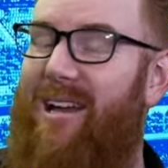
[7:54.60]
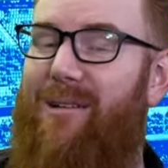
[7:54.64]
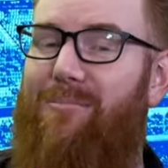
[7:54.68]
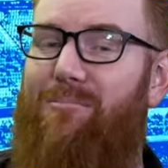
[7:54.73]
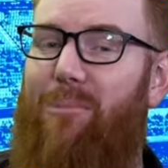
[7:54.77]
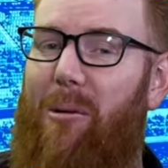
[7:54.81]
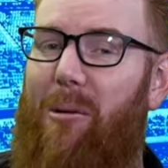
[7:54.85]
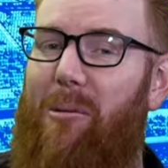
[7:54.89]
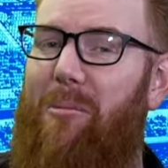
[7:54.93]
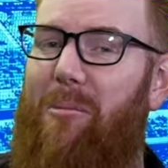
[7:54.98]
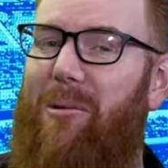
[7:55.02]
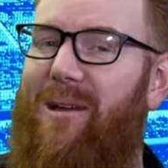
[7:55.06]

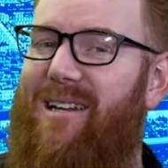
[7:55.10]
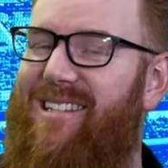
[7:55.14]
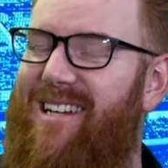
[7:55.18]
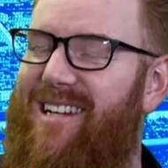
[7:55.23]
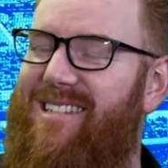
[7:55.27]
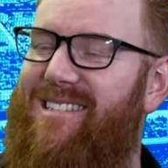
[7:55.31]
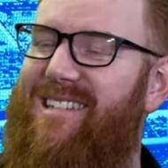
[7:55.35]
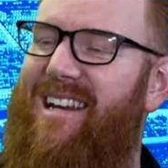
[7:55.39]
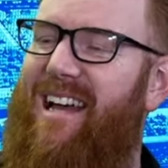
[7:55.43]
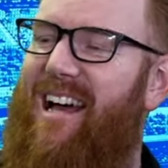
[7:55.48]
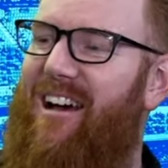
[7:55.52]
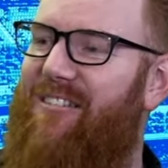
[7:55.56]
probably true.
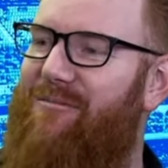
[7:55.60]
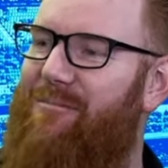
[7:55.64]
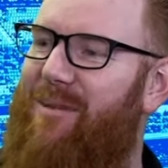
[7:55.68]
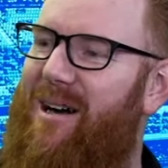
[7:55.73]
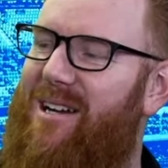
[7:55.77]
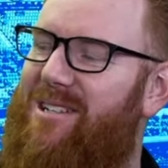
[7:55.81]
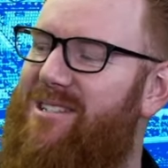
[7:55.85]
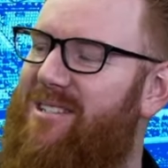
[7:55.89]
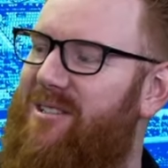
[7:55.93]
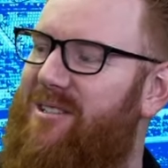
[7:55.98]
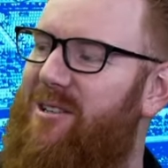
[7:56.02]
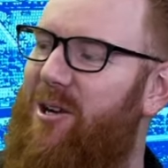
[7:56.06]
doesn't have
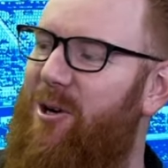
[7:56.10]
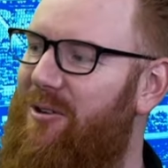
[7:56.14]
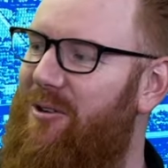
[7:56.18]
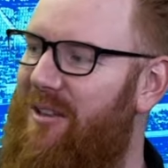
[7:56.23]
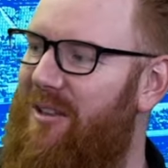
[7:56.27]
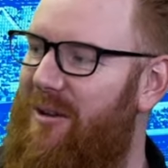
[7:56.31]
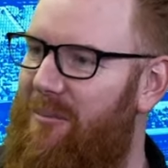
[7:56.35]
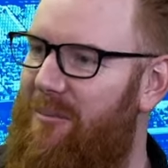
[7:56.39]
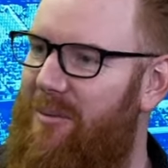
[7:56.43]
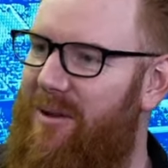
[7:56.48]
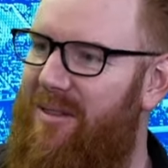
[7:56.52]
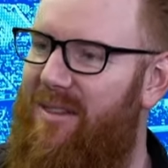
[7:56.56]
much to do with
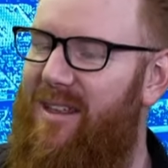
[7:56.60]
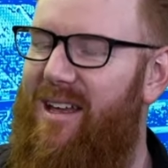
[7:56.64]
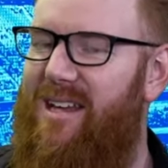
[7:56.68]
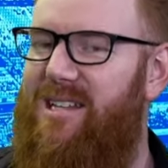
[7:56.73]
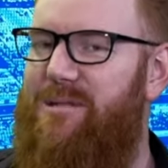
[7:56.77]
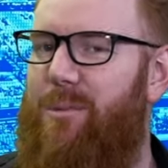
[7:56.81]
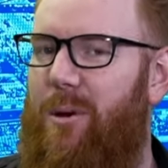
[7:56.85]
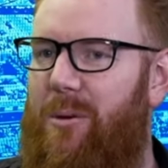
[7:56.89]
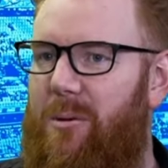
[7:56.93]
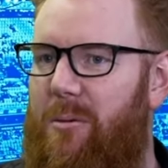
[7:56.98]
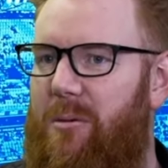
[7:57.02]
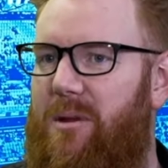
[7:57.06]
it, but there's
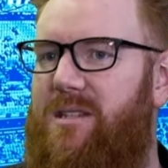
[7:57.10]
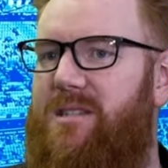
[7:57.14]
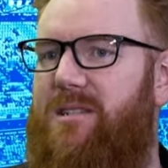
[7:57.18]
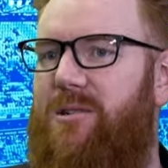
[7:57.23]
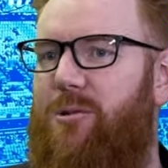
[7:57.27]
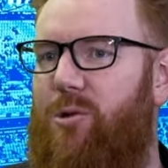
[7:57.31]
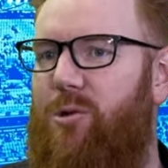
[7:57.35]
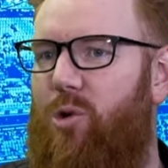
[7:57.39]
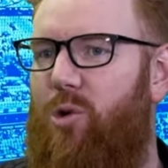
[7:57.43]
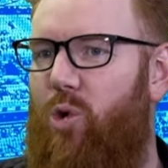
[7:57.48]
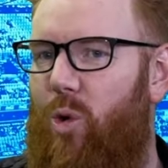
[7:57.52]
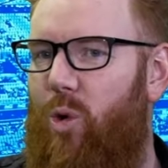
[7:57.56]
probably
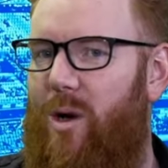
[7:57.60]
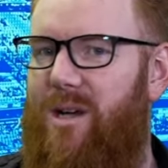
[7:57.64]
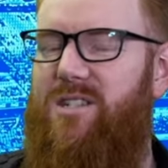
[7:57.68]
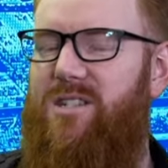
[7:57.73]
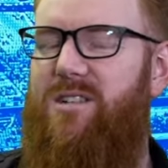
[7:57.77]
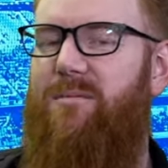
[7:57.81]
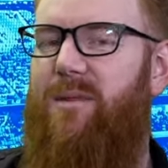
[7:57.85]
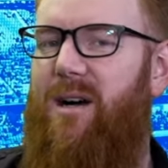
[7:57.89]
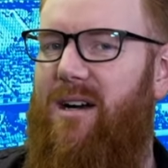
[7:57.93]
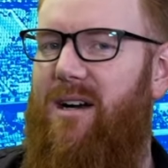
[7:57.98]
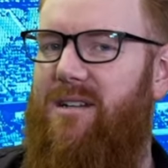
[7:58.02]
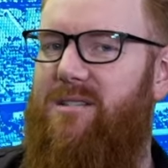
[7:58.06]
still question
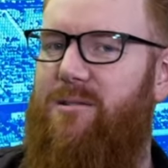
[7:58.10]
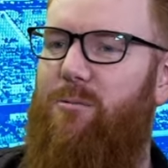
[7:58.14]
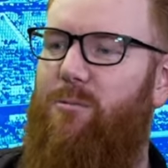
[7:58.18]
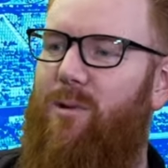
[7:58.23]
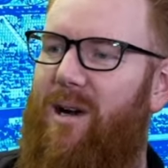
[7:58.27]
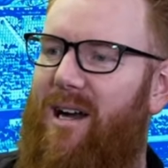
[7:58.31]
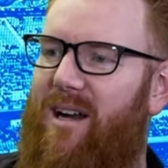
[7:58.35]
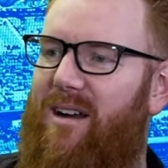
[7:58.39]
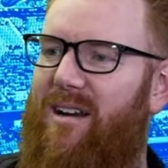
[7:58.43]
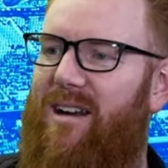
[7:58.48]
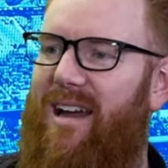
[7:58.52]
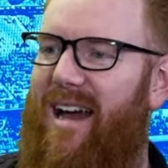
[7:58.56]
marks
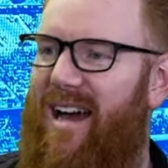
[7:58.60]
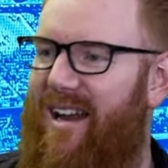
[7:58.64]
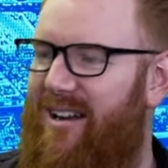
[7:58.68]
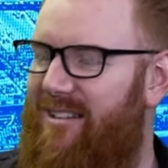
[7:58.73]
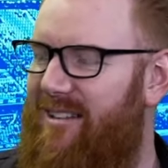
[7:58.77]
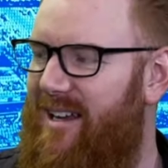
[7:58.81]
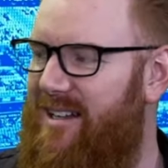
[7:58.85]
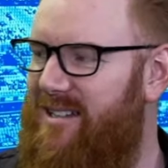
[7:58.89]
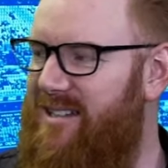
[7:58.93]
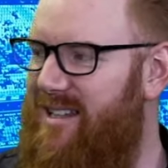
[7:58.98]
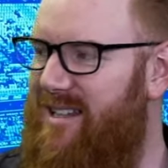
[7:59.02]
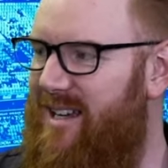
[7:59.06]
around
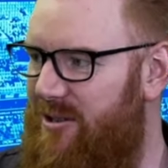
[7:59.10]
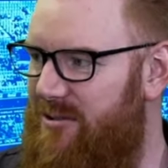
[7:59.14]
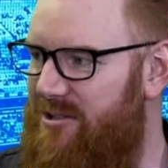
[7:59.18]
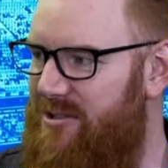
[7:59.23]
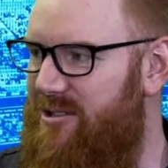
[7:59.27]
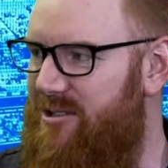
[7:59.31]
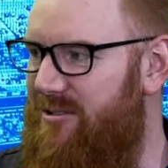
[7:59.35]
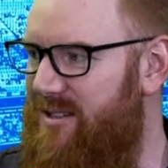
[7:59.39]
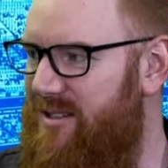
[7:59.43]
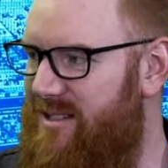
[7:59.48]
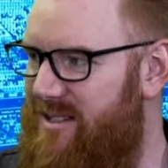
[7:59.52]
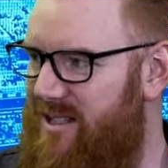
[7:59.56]
Adelaide's
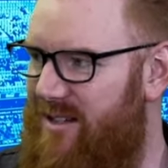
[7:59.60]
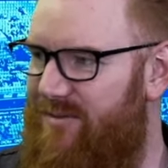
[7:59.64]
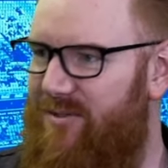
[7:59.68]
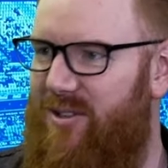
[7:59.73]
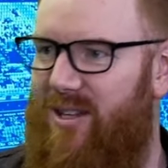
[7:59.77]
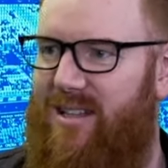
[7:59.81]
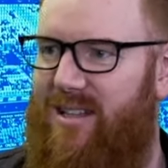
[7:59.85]
culture and stuff like